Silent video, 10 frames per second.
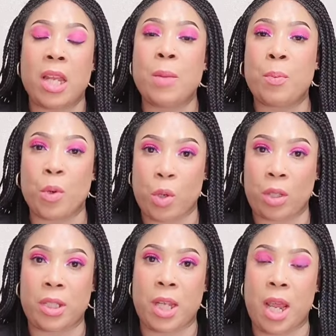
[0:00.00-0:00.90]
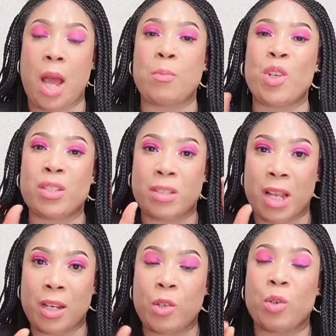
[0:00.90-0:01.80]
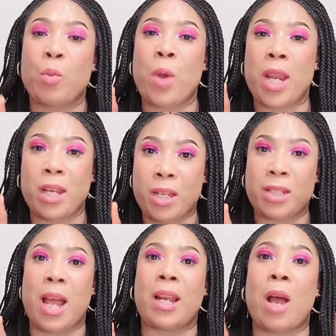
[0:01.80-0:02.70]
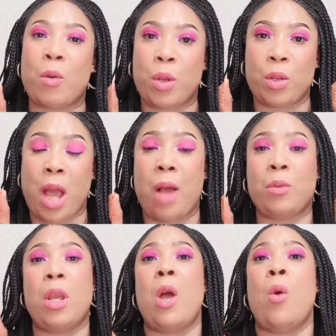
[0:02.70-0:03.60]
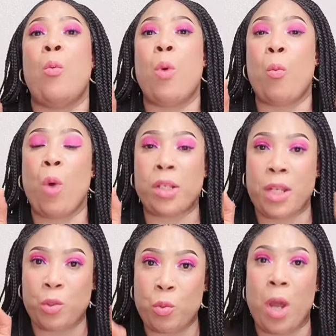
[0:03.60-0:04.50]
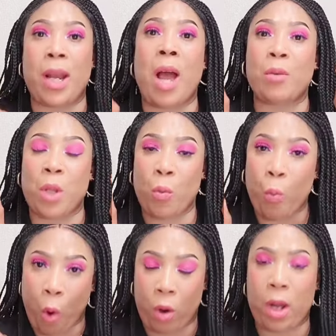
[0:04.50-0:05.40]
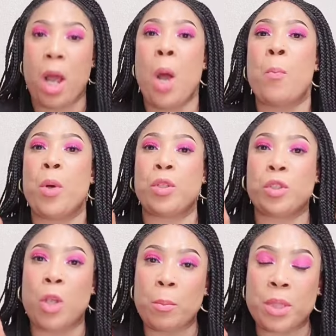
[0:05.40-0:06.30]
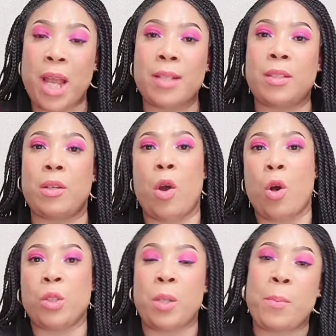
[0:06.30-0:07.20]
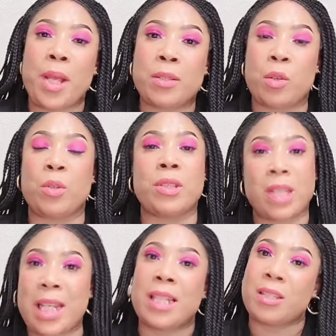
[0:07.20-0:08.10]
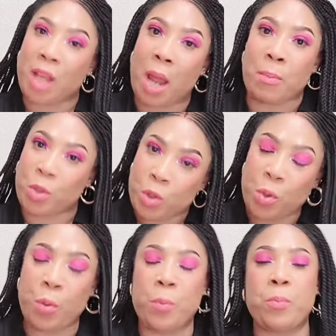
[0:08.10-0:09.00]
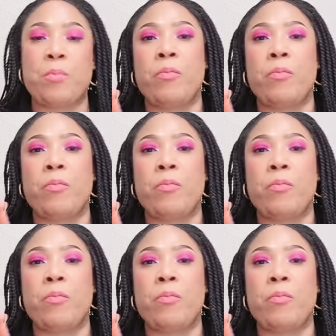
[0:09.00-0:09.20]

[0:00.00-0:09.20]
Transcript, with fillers: any product here. I'm just telling you the way it is and how it how what they do and how they work. But sometimes it all depends on skin type too.